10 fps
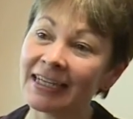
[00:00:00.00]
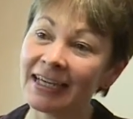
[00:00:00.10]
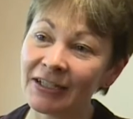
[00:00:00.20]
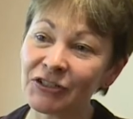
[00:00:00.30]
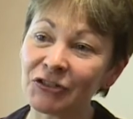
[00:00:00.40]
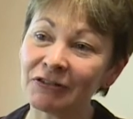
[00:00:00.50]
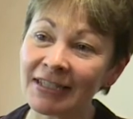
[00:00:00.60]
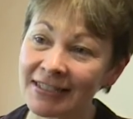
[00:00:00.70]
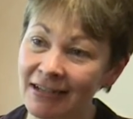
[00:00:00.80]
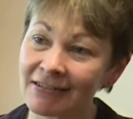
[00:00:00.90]
ensuring
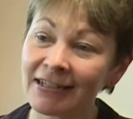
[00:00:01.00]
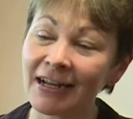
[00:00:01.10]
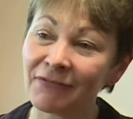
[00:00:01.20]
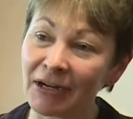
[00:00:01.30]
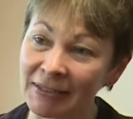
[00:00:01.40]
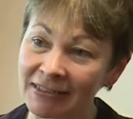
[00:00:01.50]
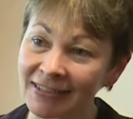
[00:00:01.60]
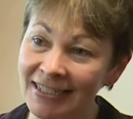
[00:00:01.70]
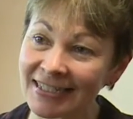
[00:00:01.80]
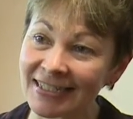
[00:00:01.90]
that social and environmental
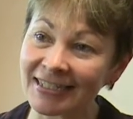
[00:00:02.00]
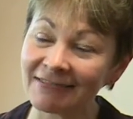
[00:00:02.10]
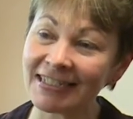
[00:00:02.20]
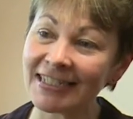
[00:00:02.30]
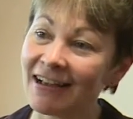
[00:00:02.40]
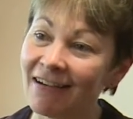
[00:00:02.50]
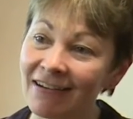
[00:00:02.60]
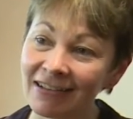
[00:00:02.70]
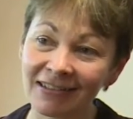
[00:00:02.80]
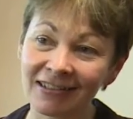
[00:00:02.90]
justice are at its
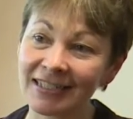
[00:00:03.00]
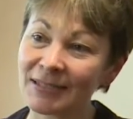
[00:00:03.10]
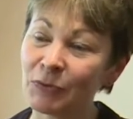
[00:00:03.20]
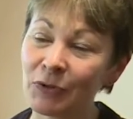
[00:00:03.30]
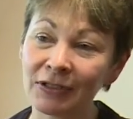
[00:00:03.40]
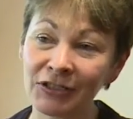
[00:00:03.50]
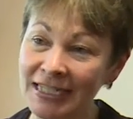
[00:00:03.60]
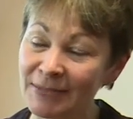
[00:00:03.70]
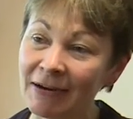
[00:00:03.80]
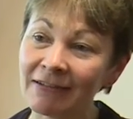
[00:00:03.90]
heart, that it's more
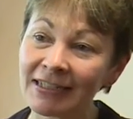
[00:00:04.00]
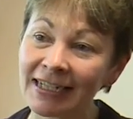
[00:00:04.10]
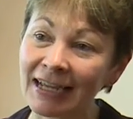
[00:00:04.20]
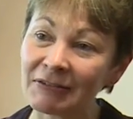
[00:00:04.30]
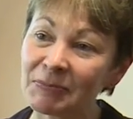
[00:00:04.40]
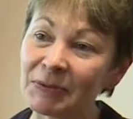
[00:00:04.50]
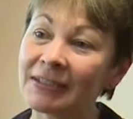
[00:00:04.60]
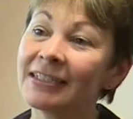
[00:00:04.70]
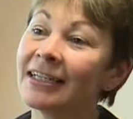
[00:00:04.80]
transparent and accountable,